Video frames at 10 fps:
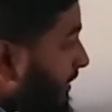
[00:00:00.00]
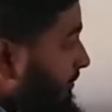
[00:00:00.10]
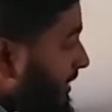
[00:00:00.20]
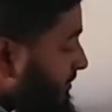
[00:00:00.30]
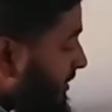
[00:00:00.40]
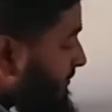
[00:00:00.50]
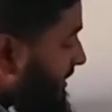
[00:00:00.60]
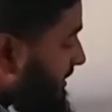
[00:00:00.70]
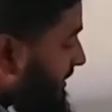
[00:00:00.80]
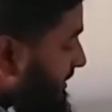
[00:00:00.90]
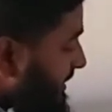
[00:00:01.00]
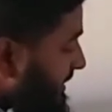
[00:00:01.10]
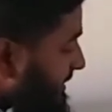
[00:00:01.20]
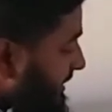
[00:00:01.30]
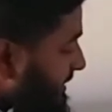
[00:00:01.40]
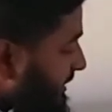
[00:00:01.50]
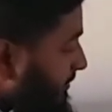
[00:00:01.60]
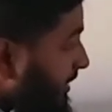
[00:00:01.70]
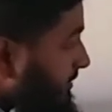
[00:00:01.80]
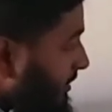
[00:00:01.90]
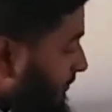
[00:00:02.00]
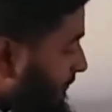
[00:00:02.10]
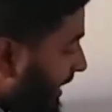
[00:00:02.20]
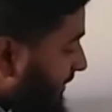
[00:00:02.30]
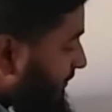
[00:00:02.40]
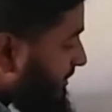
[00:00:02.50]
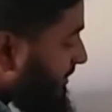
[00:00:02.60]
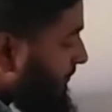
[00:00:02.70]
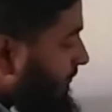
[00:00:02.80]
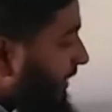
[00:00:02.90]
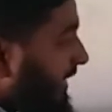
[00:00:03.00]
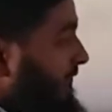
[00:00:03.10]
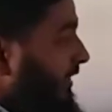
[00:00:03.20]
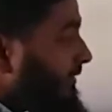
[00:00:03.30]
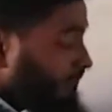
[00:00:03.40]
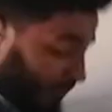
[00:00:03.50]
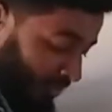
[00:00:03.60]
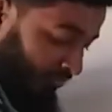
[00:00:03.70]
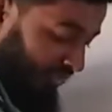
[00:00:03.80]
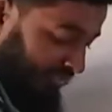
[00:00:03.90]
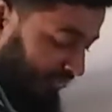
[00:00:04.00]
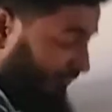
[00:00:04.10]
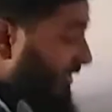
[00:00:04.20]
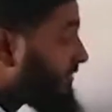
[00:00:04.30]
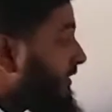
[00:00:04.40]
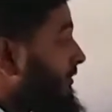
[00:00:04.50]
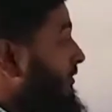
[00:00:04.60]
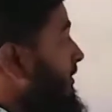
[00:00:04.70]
Place value of 6 is 60. Place value of 5 is 5. Done. What is the face value?